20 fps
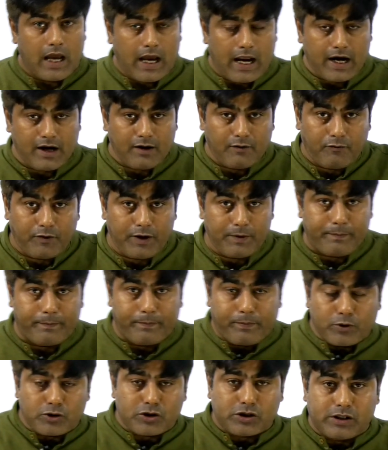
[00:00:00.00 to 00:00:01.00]
and we
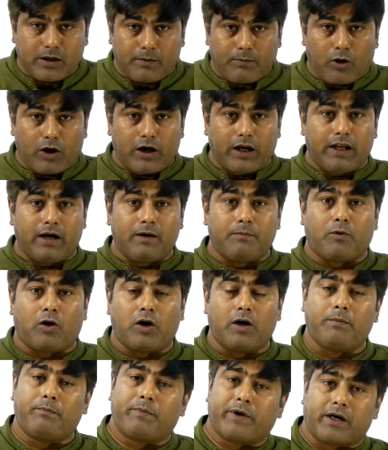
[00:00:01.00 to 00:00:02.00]
push the body and
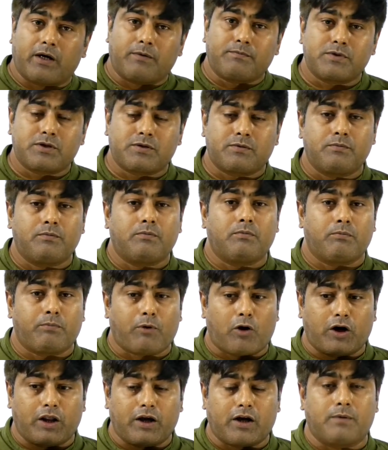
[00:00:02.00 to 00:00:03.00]
body
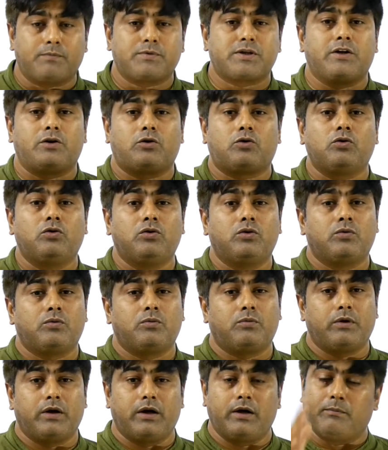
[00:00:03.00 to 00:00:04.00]
comes into
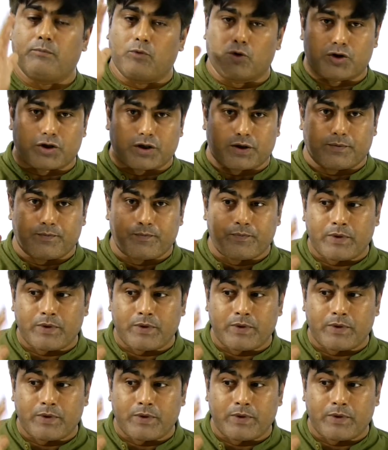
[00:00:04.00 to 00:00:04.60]
motion.